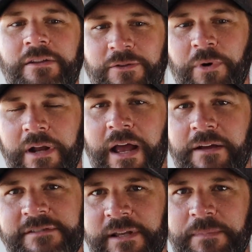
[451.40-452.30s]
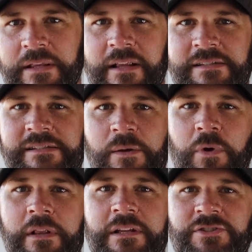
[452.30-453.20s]
You want to have something that's
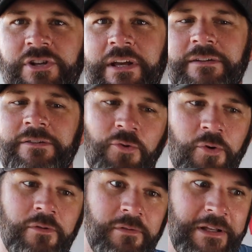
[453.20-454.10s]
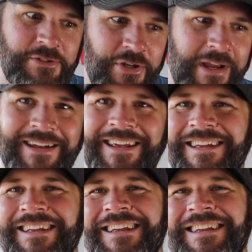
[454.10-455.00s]
somewhat legit or legit.
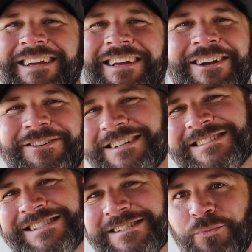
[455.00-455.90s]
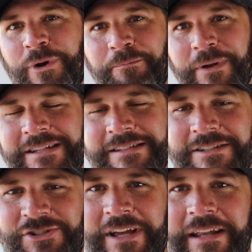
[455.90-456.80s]
I don't want to say somewhat, but it's
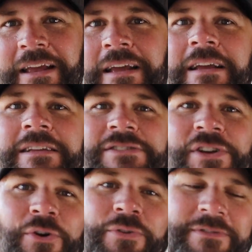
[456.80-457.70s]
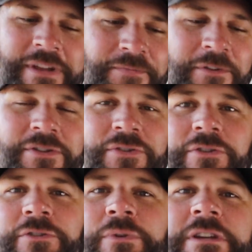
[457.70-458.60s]
legit. So definitely do
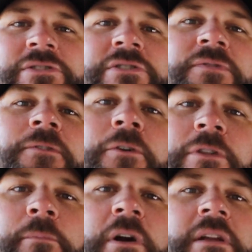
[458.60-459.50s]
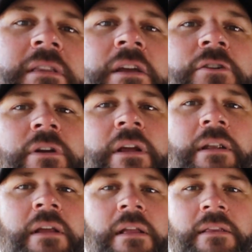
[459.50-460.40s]
your research for the market that you're
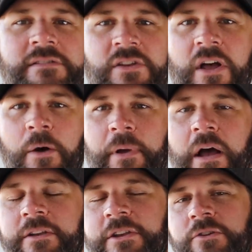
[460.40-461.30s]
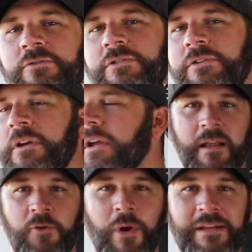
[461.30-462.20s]
in. This will help out huge.
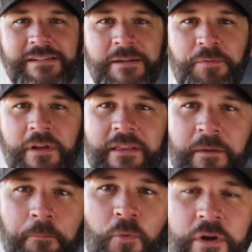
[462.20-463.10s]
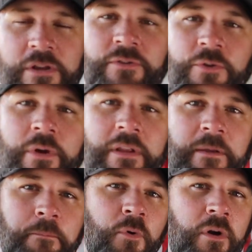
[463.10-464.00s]
And quite simply, the more you do it,
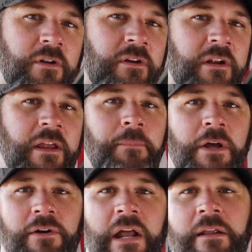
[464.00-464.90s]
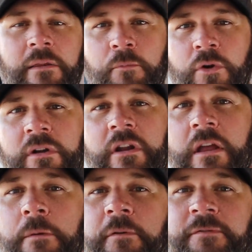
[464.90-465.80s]
the more you're gonna get better at it, the more you're gonna
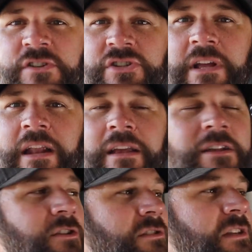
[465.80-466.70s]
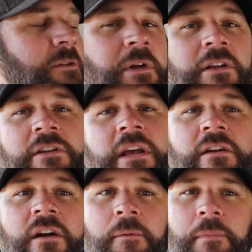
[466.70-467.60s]
get proficient at it, and you're just gonna be able to look at a
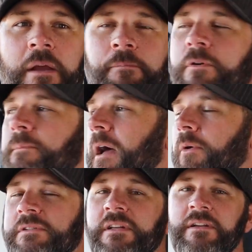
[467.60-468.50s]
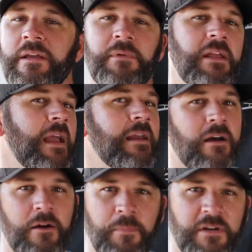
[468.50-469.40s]
car and be like, boom, that one's gonna get me
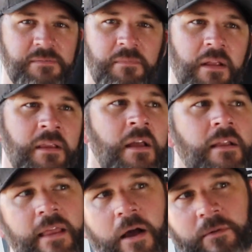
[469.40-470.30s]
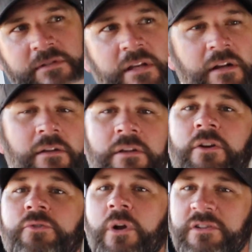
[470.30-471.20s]
800 bucks a month. That one's gonna,
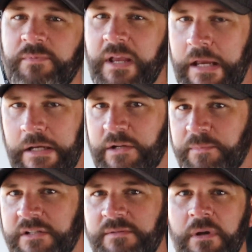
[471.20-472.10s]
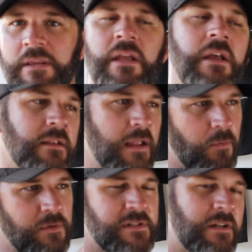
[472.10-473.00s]
gross me 800 bucks a month.
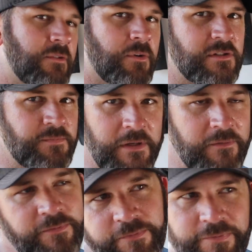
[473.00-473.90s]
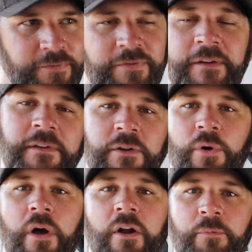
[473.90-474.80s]
That one's gonna gross me 50 to
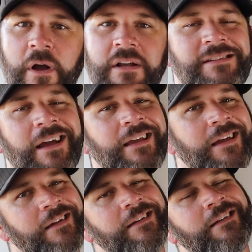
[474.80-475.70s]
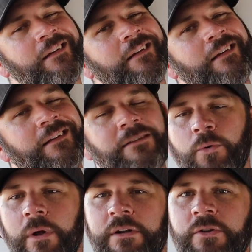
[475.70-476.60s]
100 bucks. Like,
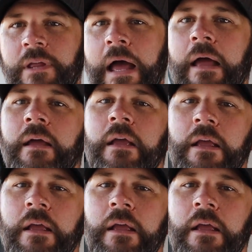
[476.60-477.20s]
don't wanna do that.